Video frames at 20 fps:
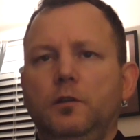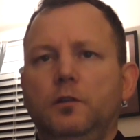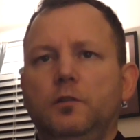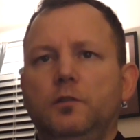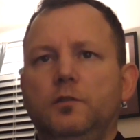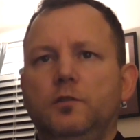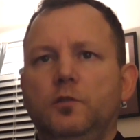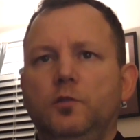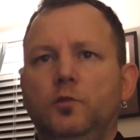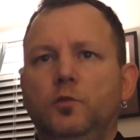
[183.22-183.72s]

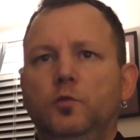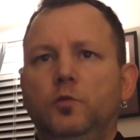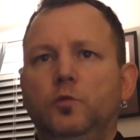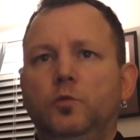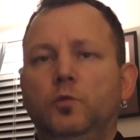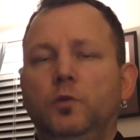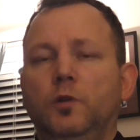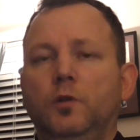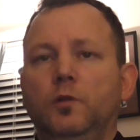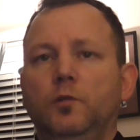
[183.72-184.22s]

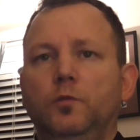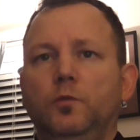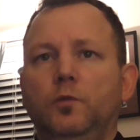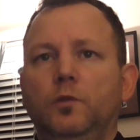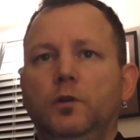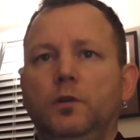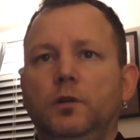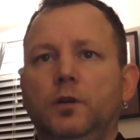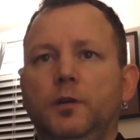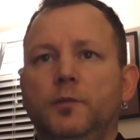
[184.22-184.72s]
So
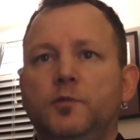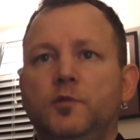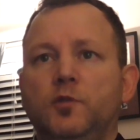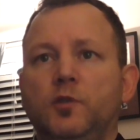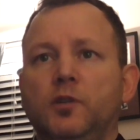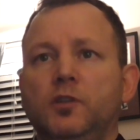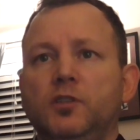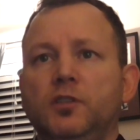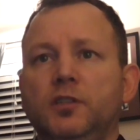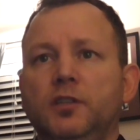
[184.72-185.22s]

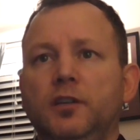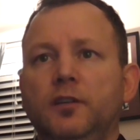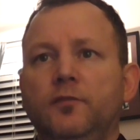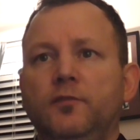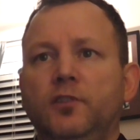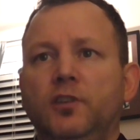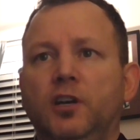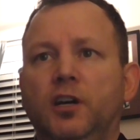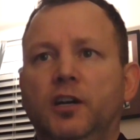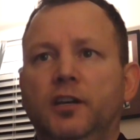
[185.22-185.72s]
obstruction of
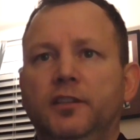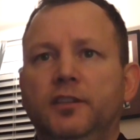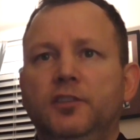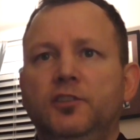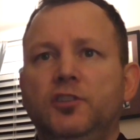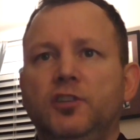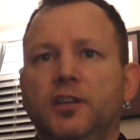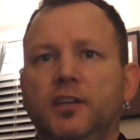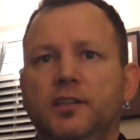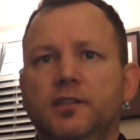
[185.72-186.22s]
yang in the
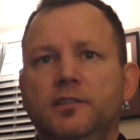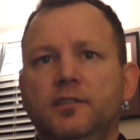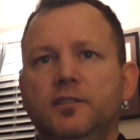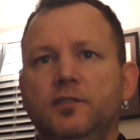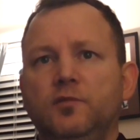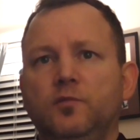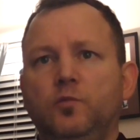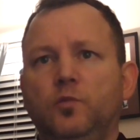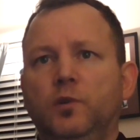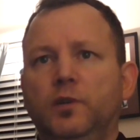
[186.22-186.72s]
chest
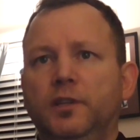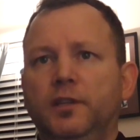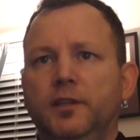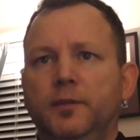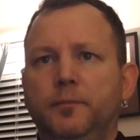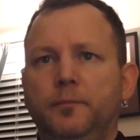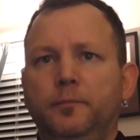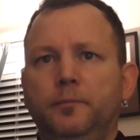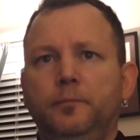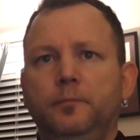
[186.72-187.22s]
is one of
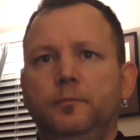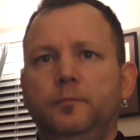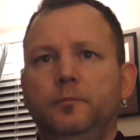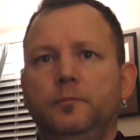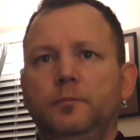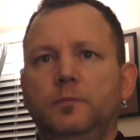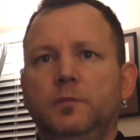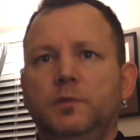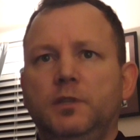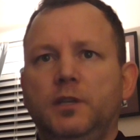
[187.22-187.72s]
the
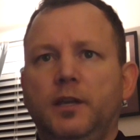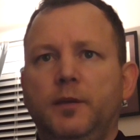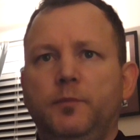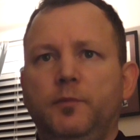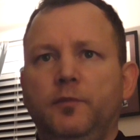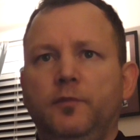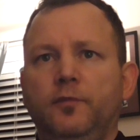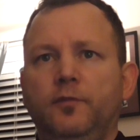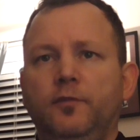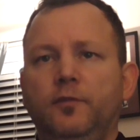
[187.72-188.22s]
type
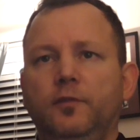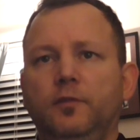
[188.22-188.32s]
of